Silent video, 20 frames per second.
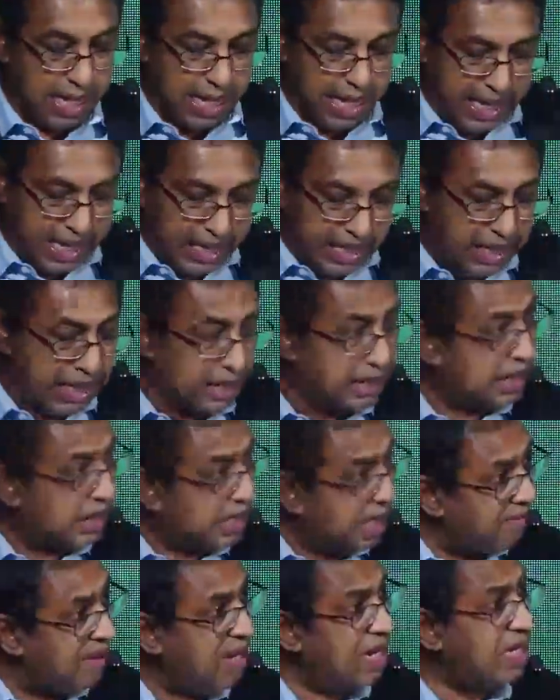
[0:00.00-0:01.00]
In the
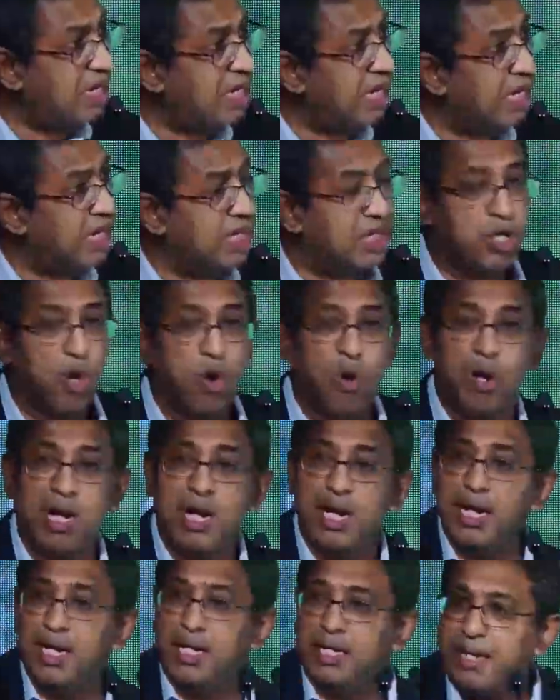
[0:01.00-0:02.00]
70s,
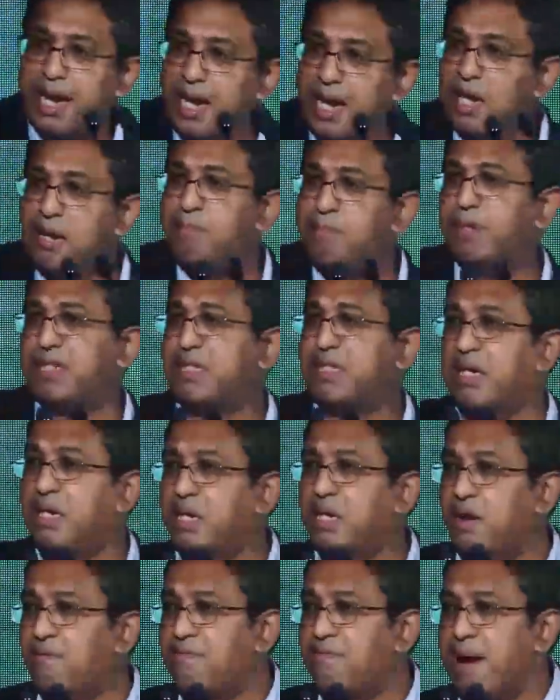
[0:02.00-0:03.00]
only
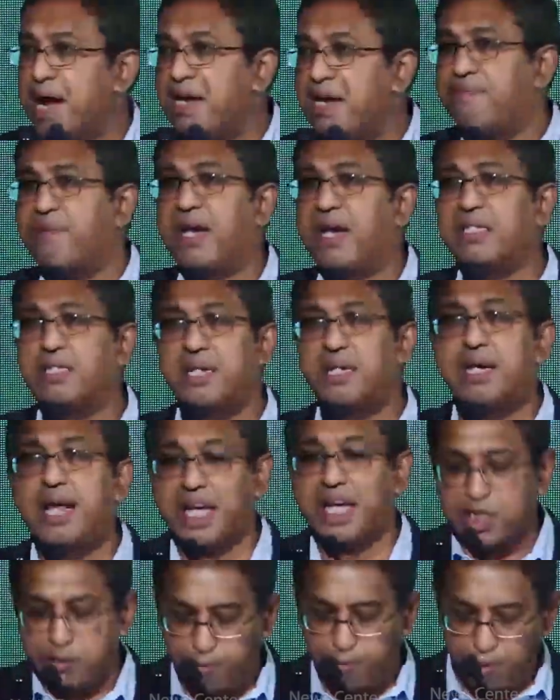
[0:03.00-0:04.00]
10% of manufactured
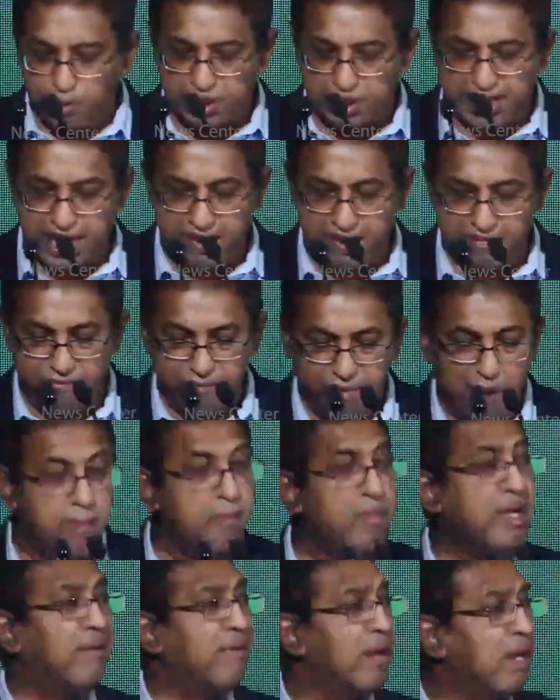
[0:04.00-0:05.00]
exports came
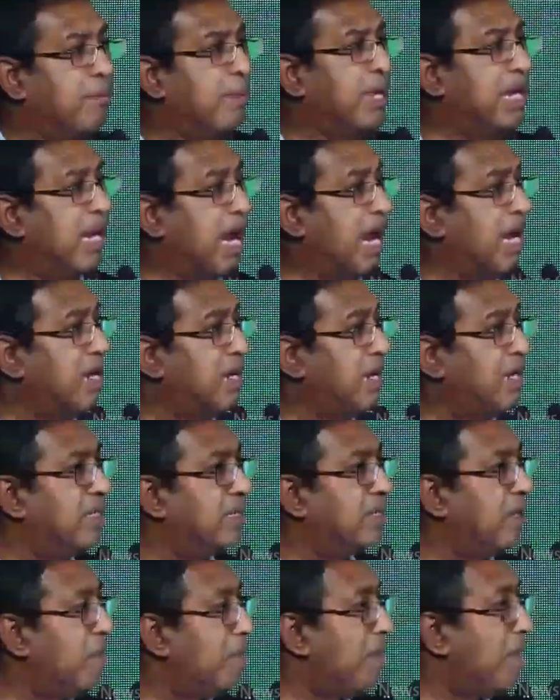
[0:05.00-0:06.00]
from developing
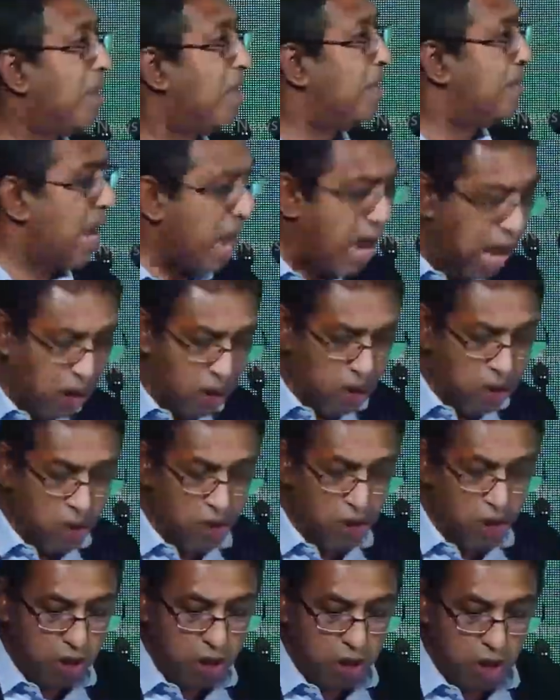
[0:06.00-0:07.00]
countries.
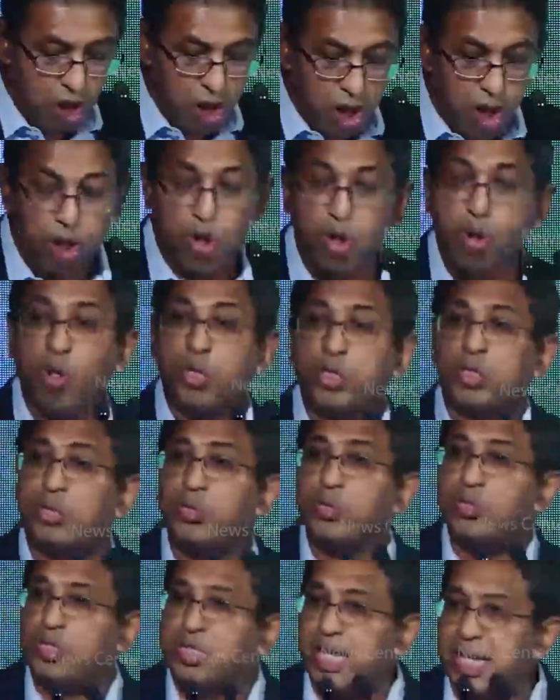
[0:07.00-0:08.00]
Now, close
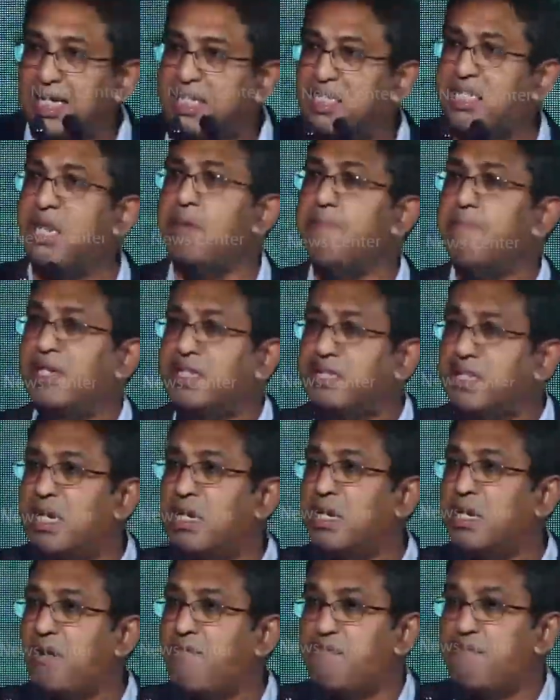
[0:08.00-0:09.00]
to
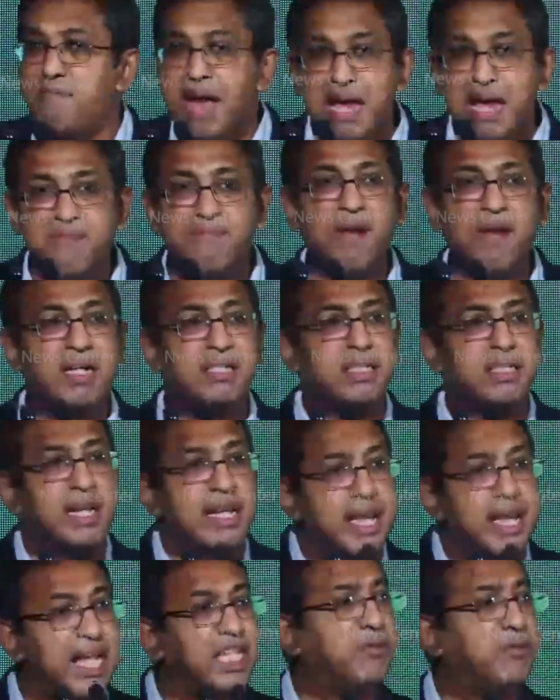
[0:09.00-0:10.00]
60% of
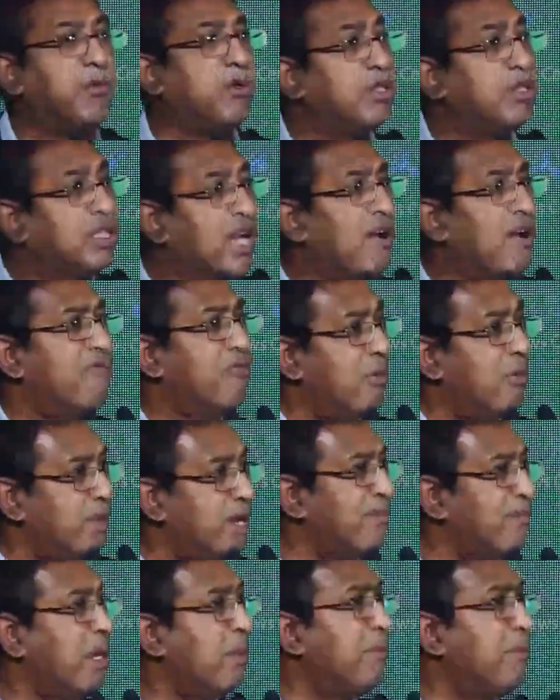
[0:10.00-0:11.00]
manufacturing exports come from
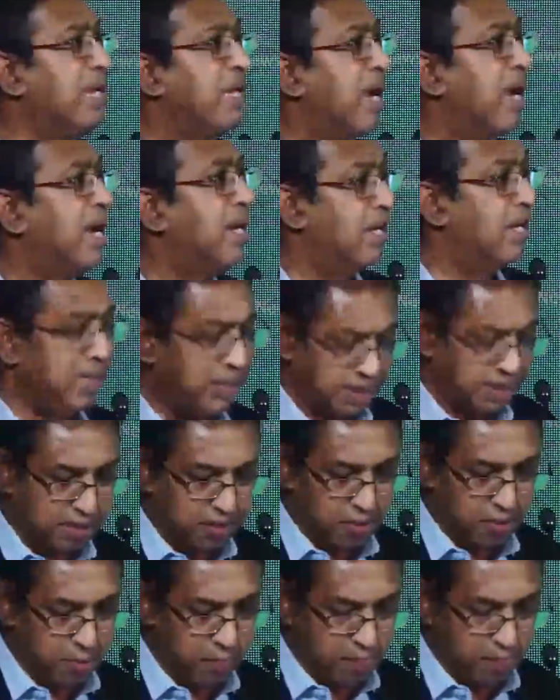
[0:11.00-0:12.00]
developing countries,
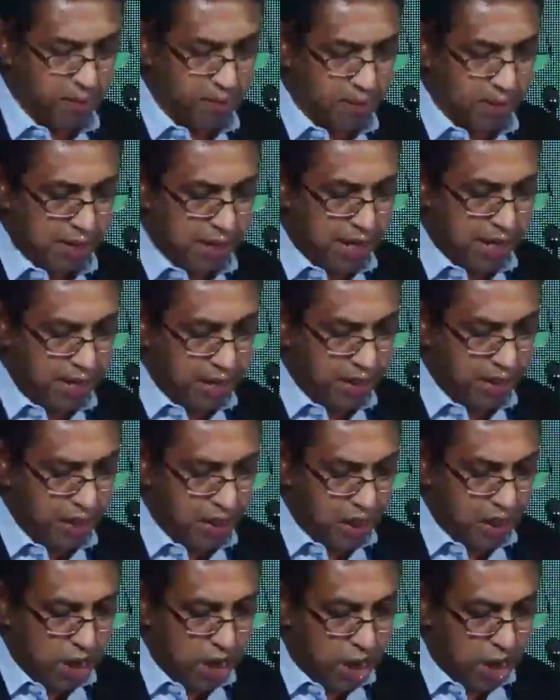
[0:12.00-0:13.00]
right?
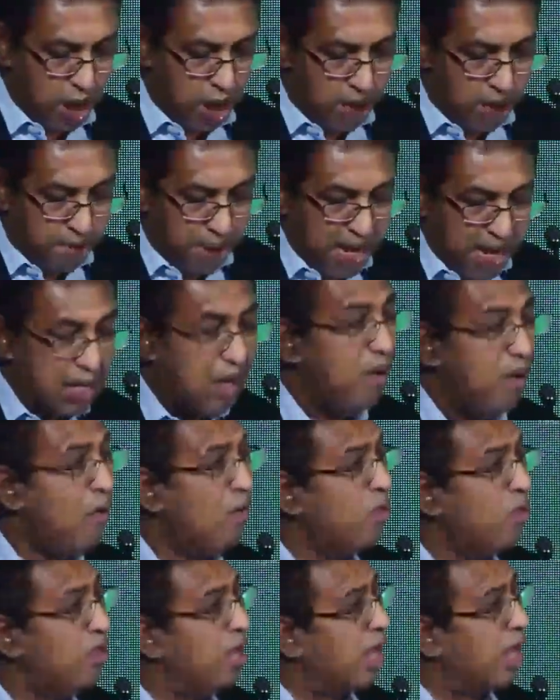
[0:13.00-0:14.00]

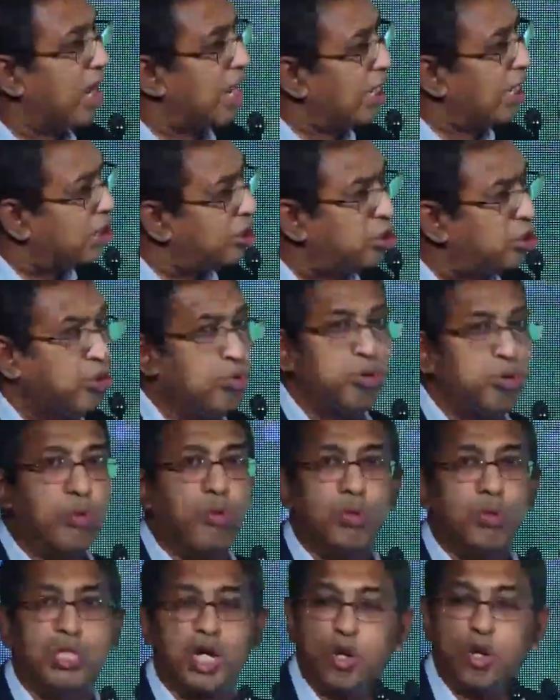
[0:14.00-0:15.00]
But
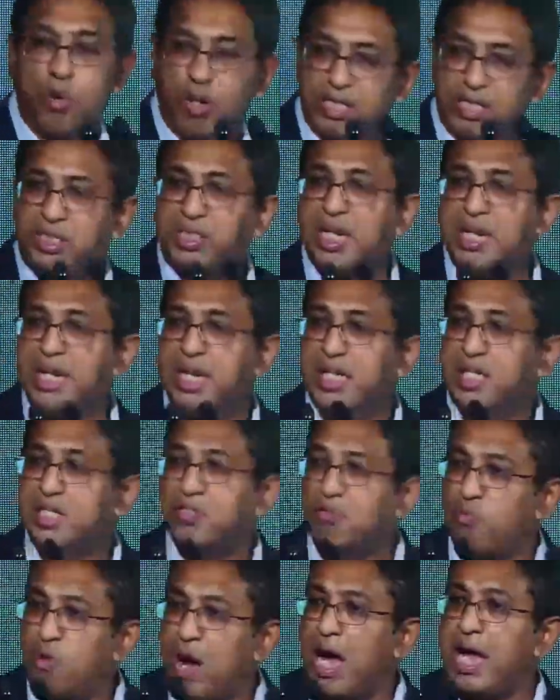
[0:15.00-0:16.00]
the question
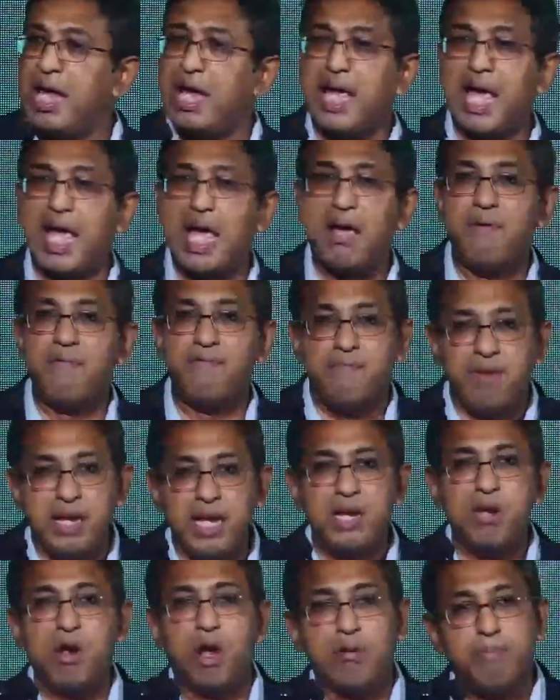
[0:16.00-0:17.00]
is, why have
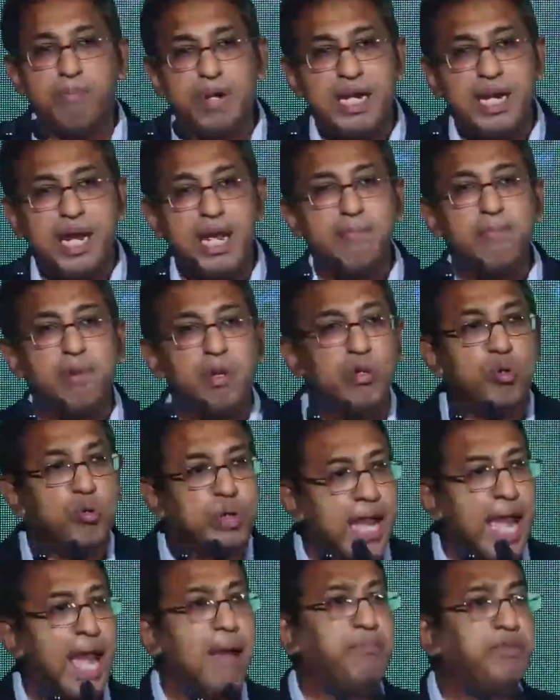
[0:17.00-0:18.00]
we not been able to
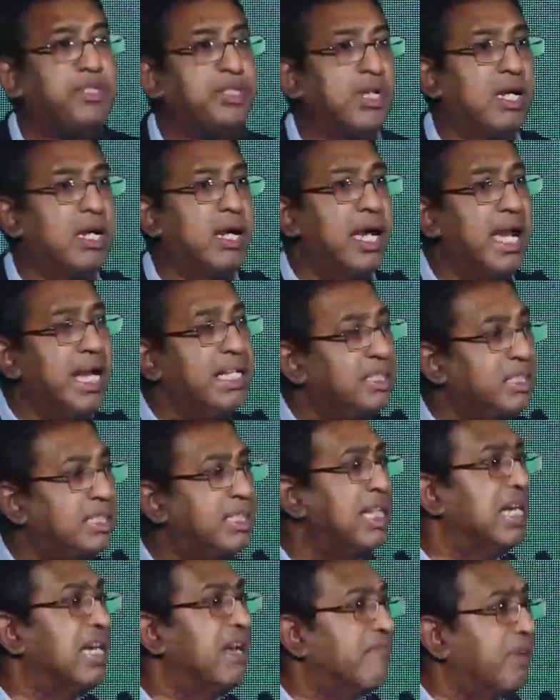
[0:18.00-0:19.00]
capture a
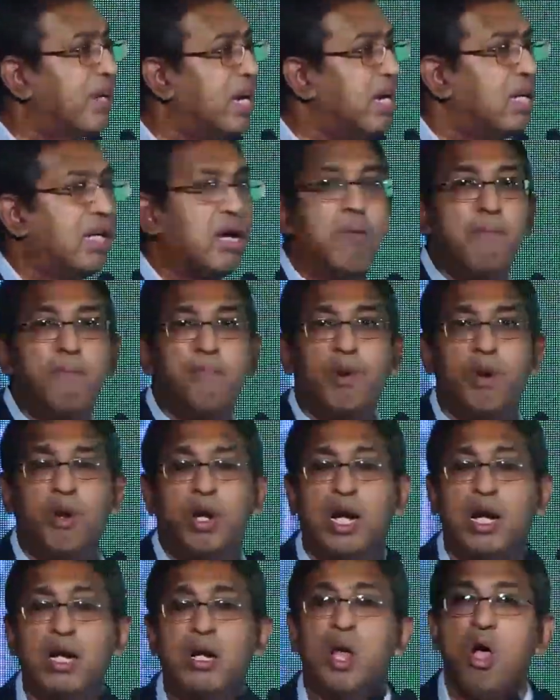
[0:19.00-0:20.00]
significant
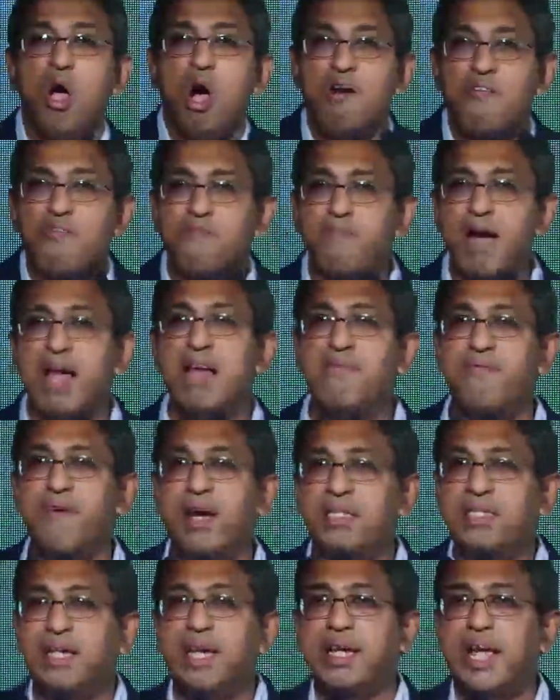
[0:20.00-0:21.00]
component of
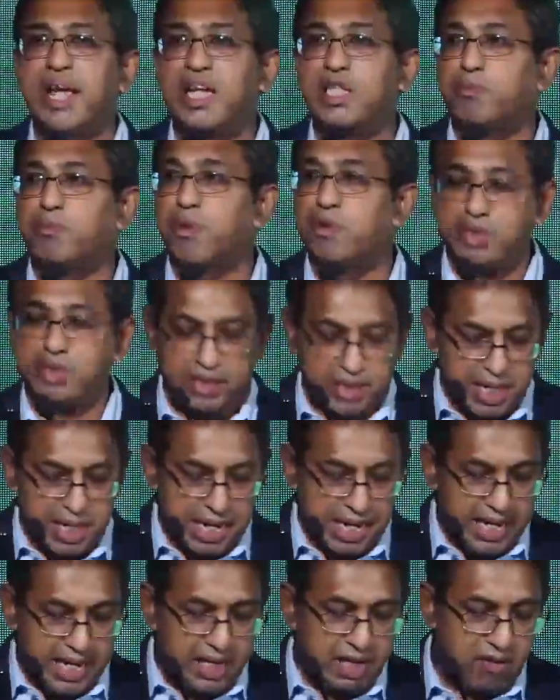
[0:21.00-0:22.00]
manufacturing exports
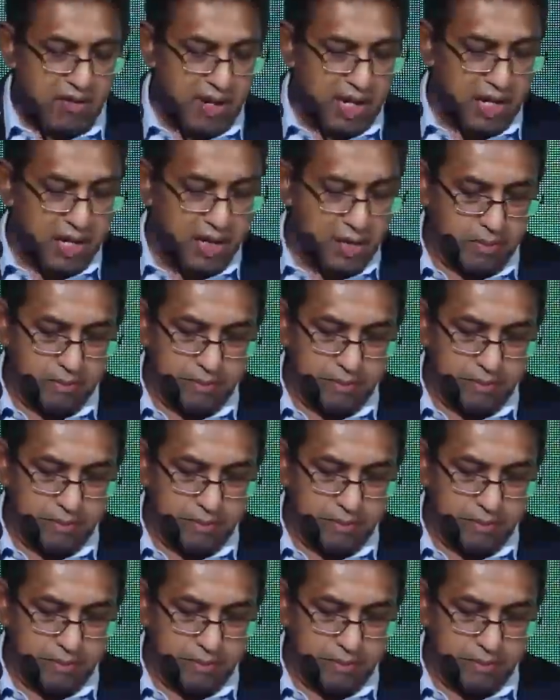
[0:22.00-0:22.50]
in the world?